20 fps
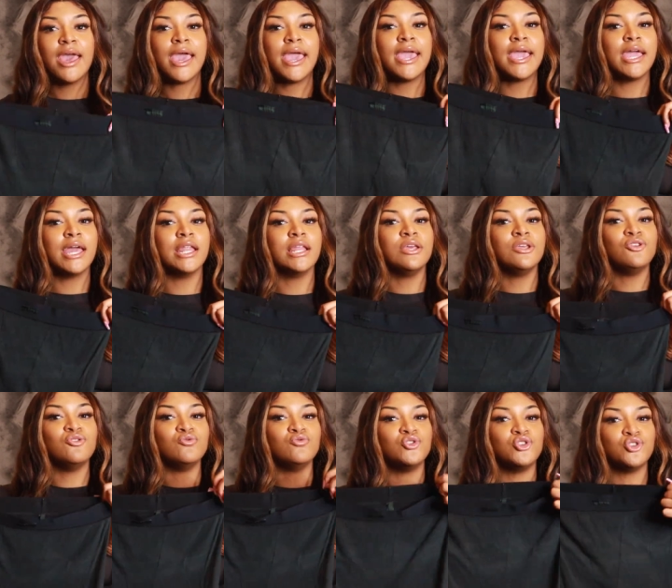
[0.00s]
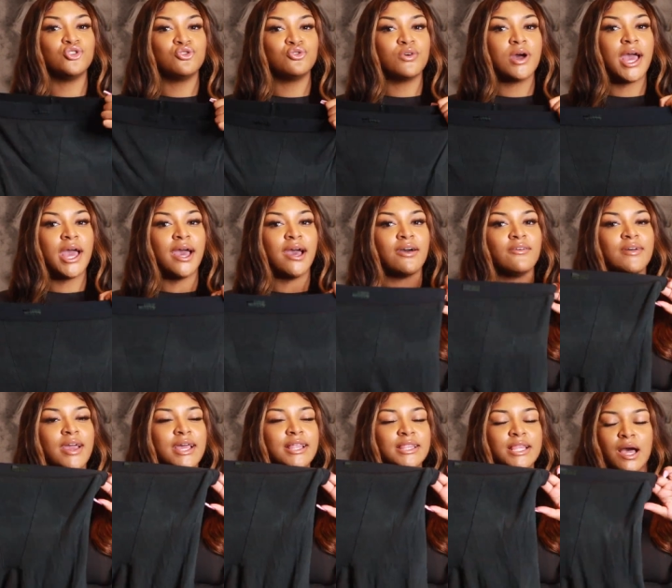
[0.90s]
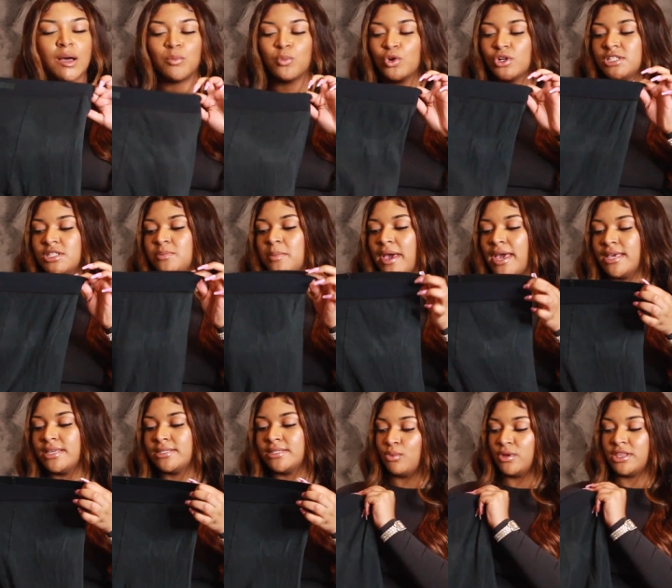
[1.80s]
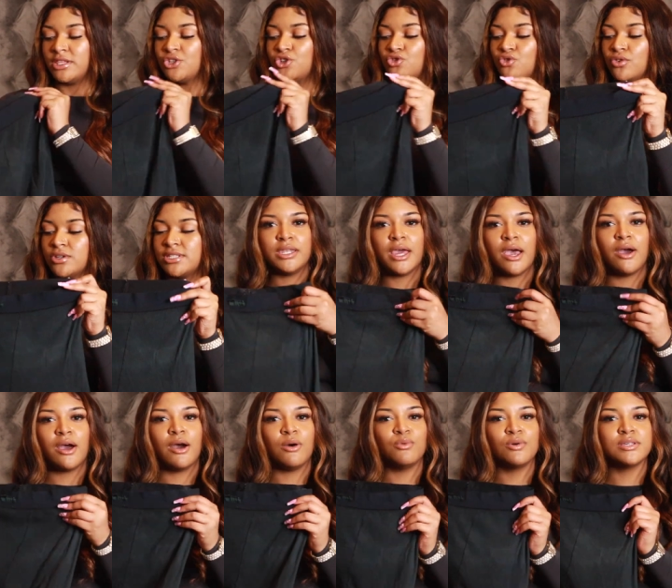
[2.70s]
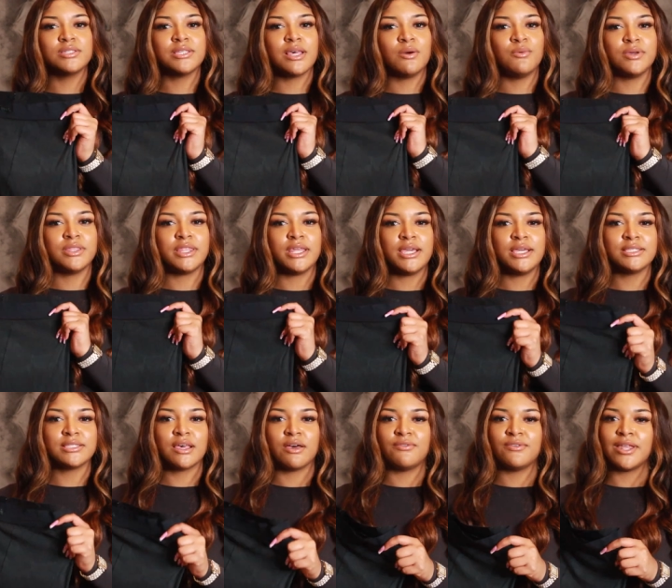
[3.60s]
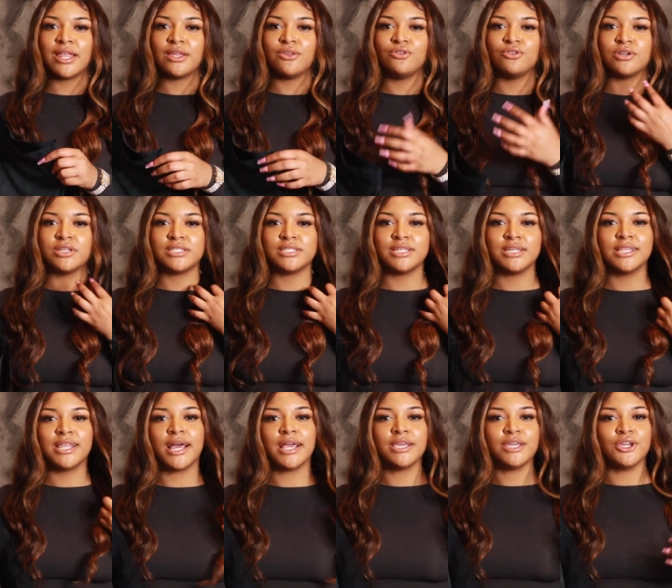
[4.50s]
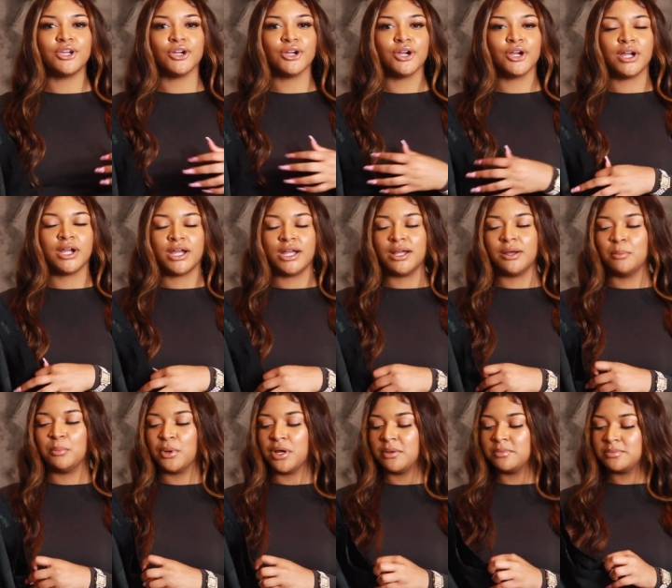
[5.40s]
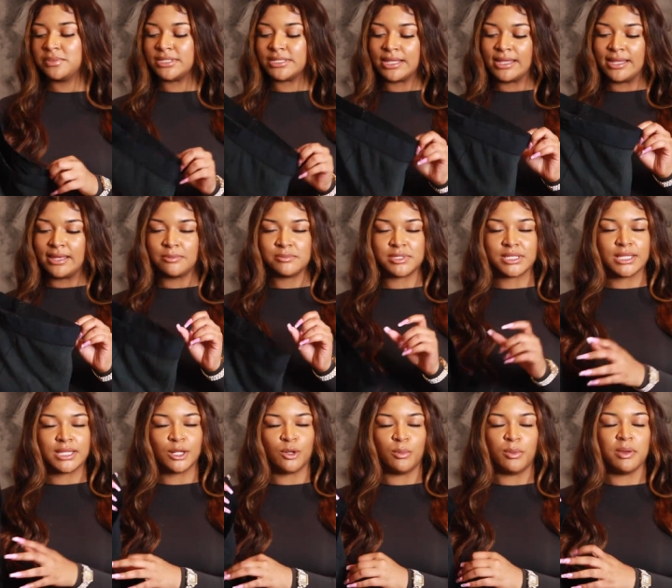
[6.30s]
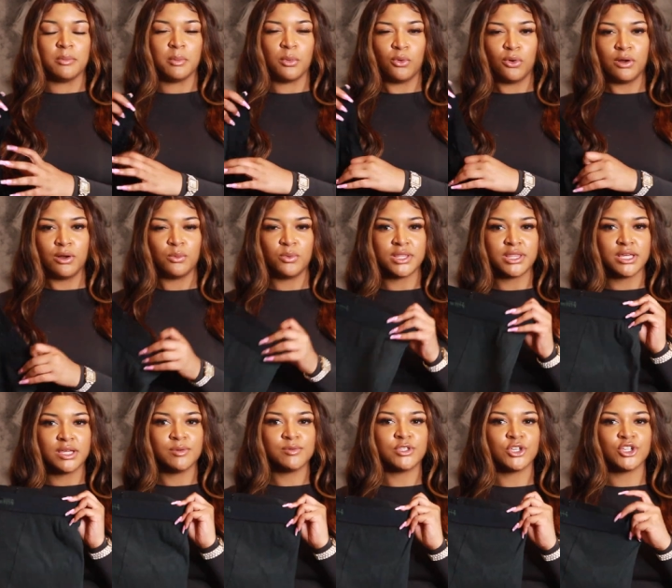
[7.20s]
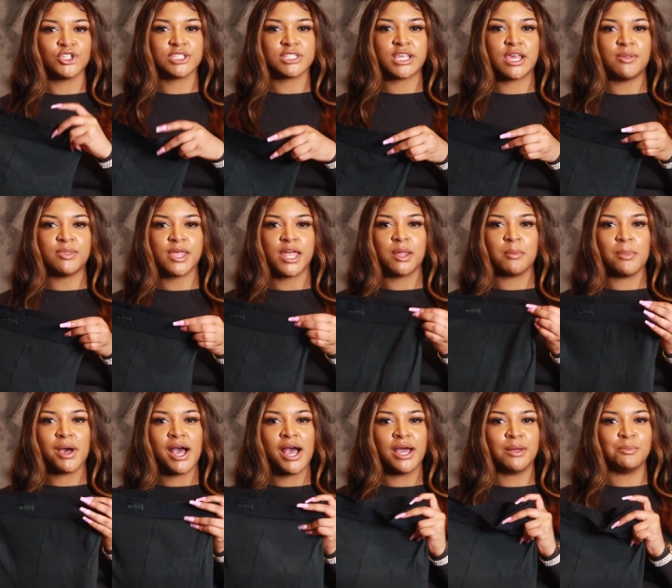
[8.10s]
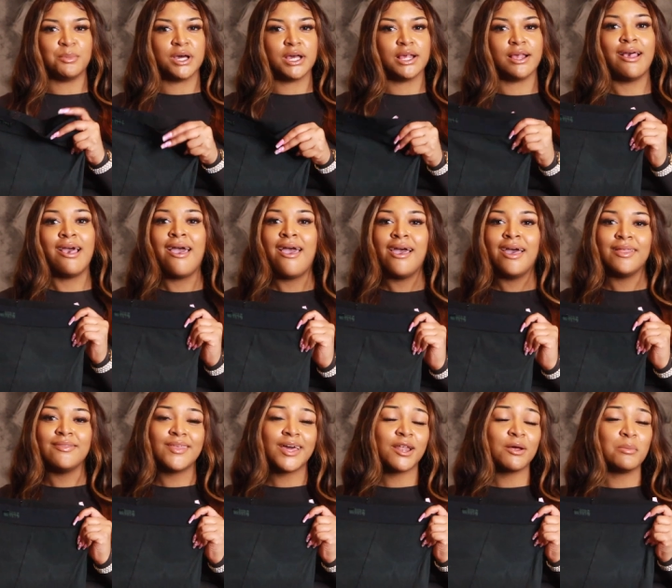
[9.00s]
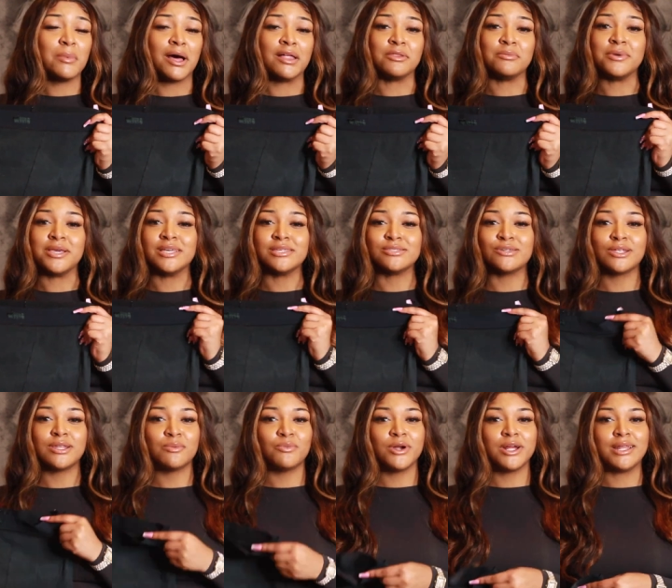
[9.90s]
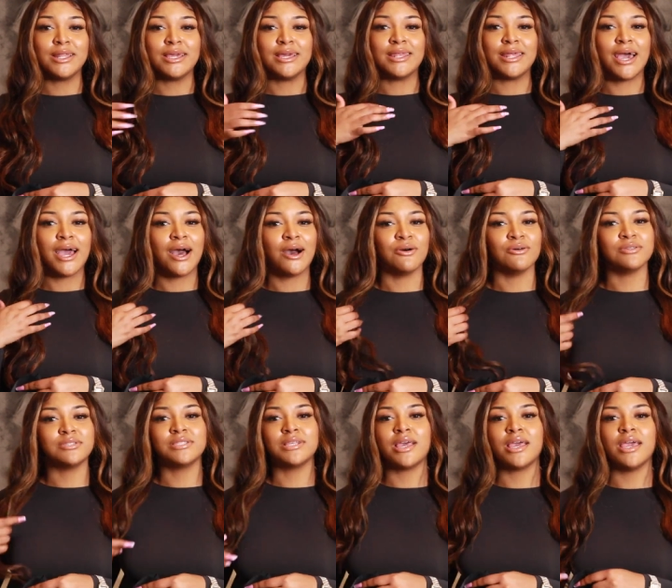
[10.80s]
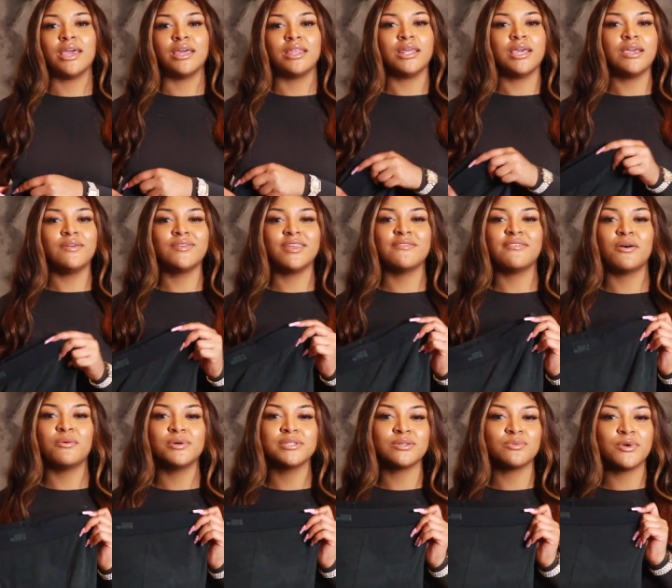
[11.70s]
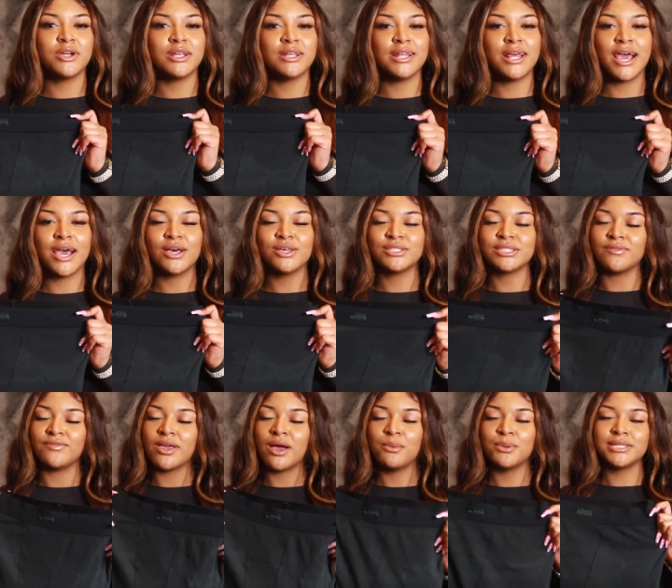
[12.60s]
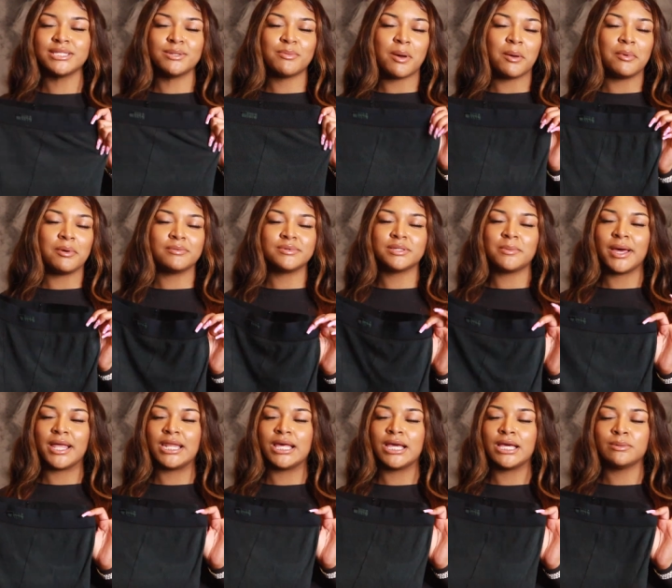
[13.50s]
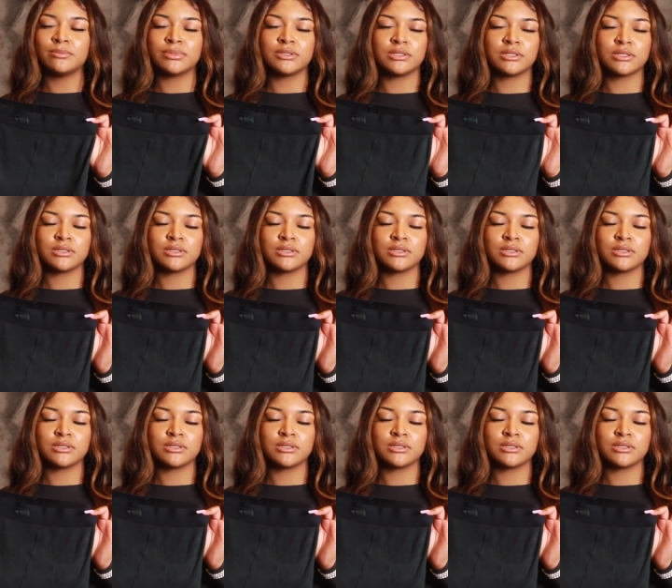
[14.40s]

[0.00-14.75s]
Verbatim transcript: and you do have a lot more space with these shorts. Now I will say with these, I feel like you could see like your bumps and lumps a little bit more with them. So just keep that in mind, but that don't bother me because girl, I'm wearing it in the house. And even if I wasn't wearing it in the house, if y'all wanna see my bumps and my lumps,